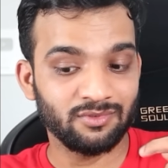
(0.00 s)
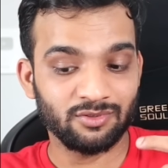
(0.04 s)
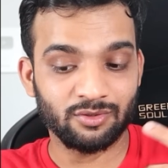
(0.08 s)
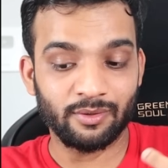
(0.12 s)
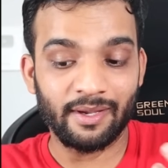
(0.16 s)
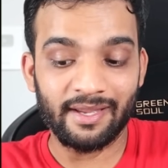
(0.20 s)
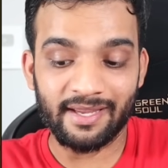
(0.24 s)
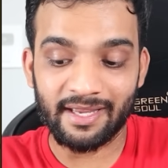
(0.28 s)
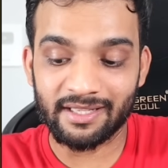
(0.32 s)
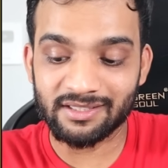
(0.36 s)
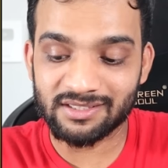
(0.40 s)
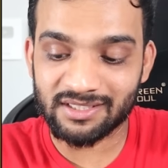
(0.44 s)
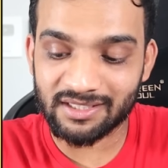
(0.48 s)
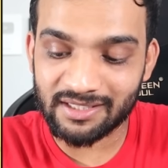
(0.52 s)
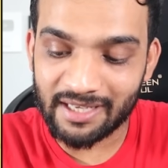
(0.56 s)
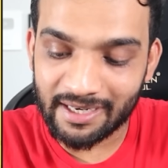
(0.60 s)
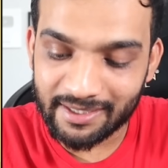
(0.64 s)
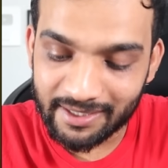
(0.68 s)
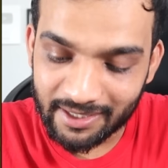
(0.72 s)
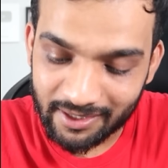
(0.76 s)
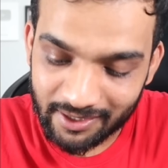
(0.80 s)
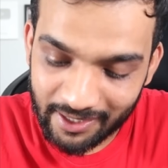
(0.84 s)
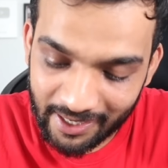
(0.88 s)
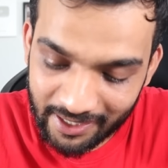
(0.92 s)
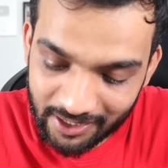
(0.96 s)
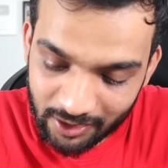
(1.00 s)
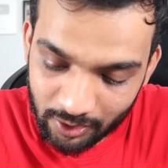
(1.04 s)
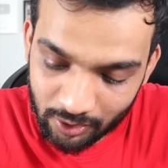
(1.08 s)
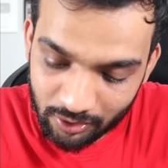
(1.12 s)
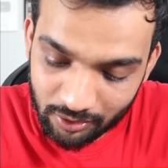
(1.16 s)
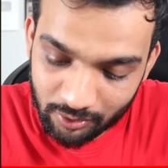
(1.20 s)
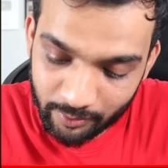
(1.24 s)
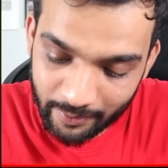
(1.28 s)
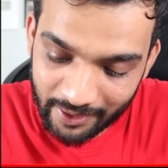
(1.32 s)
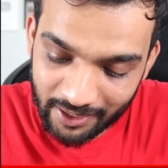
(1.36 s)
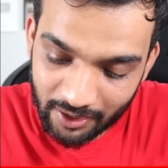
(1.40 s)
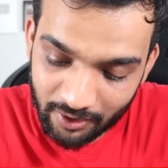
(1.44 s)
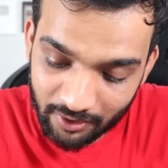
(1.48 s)
So I can say that at
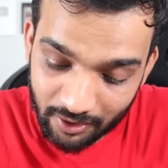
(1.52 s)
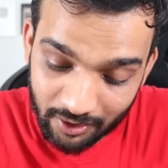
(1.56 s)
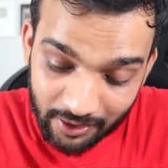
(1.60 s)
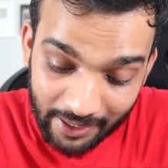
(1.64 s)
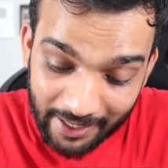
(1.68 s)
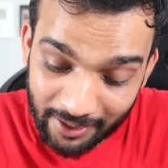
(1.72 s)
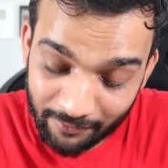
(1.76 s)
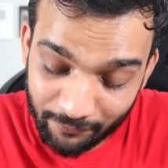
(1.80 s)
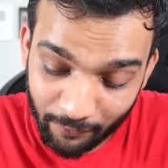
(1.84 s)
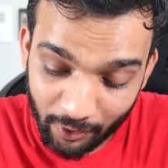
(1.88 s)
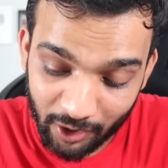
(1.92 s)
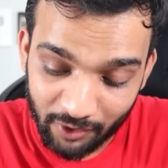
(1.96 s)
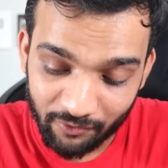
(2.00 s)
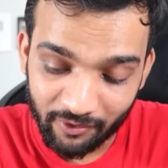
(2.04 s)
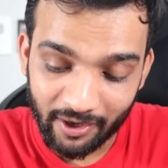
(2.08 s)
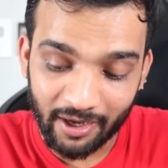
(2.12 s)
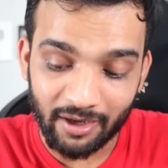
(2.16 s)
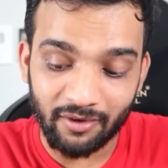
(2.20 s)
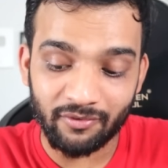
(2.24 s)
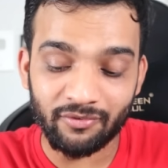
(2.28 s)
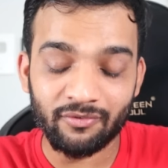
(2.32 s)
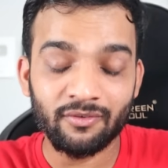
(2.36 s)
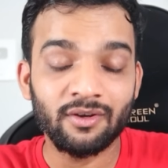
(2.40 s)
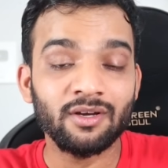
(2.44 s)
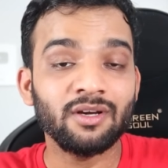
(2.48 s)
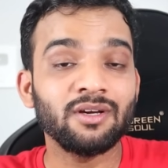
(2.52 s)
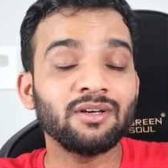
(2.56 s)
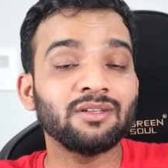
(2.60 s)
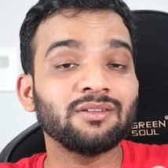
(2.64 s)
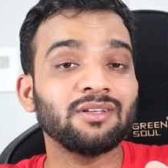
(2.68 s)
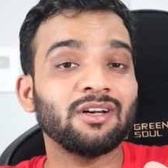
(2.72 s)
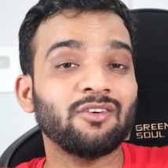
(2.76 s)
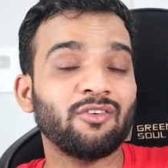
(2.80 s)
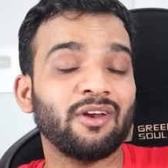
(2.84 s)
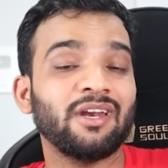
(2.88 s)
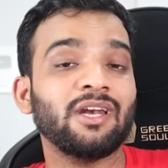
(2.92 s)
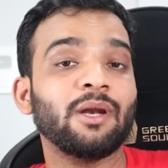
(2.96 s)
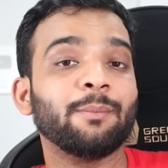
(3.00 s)
9.20, uh, 9.45,
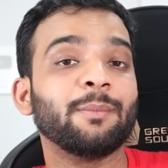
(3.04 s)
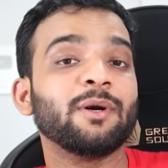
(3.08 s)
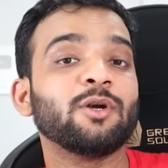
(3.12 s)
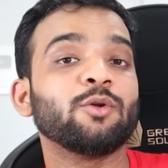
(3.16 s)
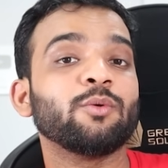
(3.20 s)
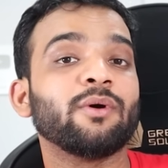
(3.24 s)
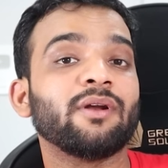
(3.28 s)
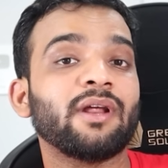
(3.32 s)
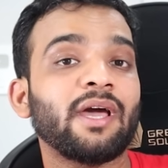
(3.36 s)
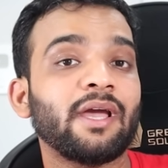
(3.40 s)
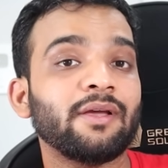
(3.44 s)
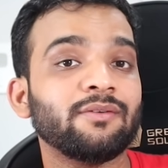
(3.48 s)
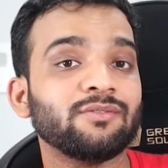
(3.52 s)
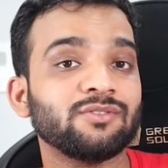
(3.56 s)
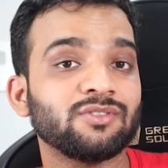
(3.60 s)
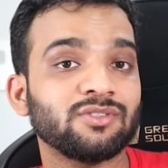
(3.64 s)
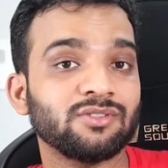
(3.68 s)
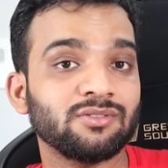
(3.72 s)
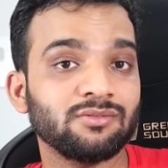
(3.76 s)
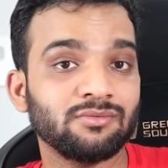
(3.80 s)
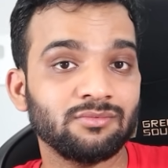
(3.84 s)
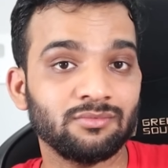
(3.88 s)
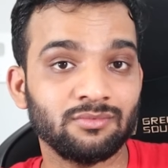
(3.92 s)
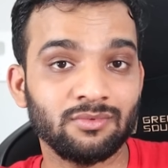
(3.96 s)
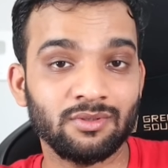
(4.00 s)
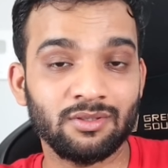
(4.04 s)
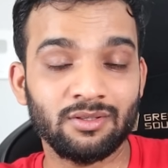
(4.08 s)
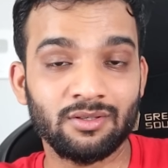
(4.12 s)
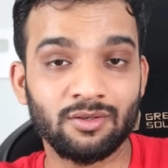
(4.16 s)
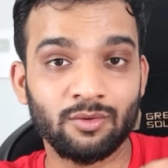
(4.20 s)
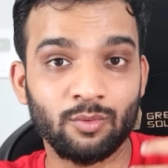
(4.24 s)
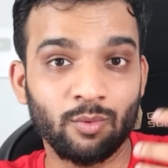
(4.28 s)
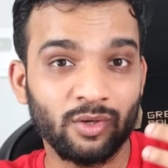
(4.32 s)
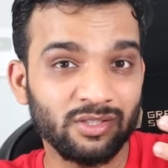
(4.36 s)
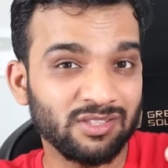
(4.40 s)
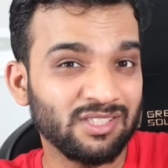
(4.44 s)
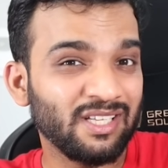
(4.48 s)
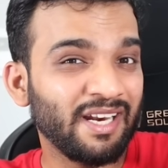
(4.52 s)
train number two arrives.
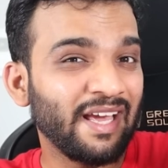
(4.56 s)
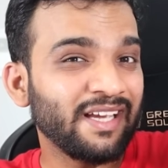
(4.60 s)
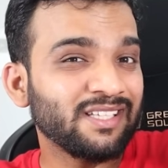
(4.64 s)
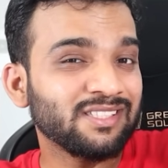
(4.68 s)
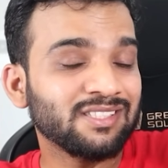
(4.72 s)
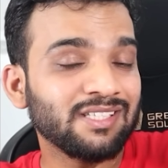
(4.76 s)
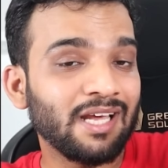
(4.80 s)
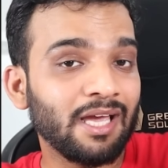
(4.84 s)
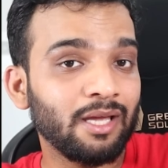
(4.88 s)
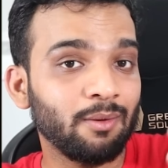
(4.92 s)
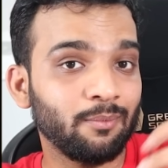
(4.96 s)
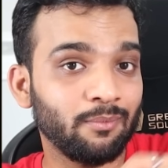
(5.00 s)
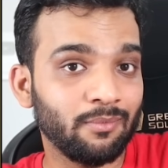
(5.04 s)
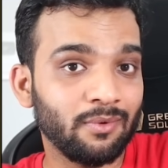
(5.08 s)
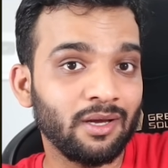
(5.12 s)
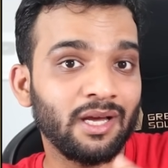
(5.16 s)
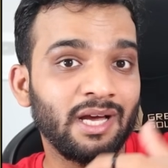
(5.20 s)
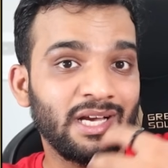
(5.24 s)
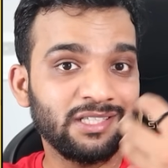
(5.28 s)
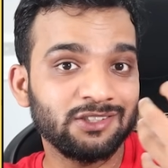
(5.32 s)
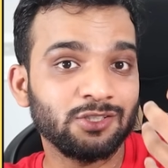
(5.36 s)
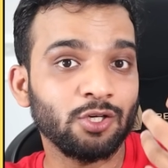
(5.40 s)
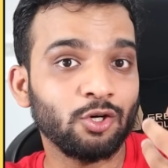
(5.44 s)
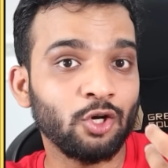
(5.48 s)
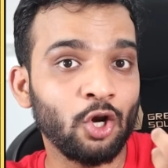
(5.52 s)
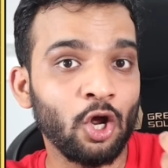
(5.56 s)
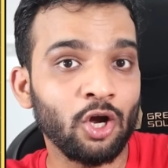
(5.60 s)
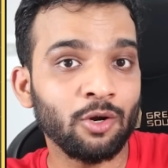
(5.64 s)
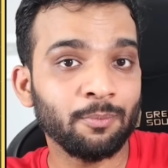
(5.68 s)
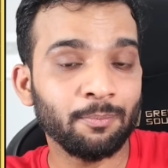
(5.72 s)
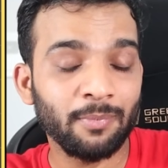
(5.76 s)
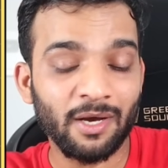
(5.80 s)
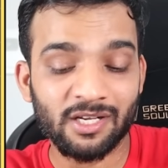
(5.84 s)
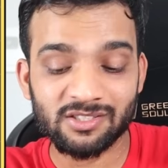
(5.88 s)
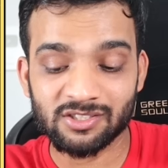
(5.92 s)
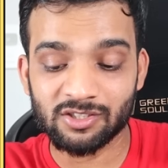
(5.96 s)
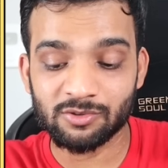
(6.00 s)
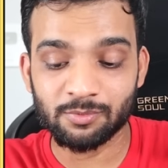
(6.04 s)
What is the next time as your
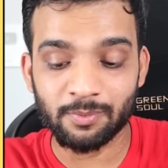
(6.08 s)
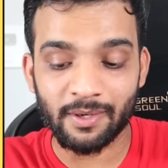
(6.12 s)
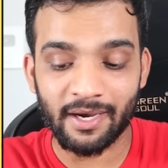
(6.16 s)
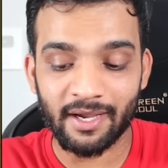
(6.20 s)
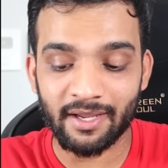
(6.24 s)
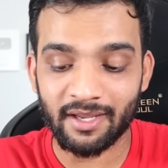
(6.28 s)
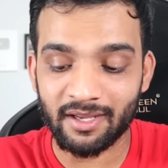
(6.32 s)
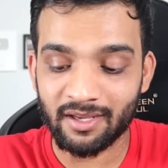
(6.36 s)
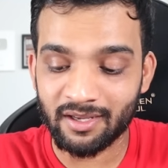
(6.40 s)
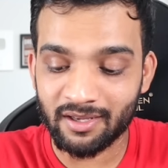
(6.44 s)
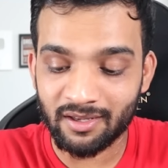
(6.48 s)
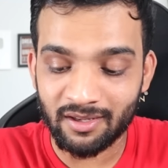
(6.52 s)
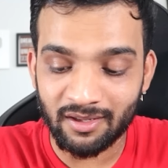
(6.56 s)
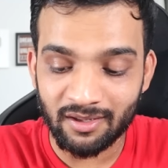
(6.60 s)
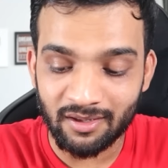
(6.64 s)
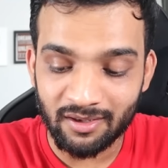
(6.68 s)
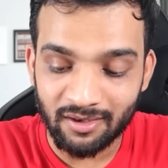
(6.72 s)
clock passes by?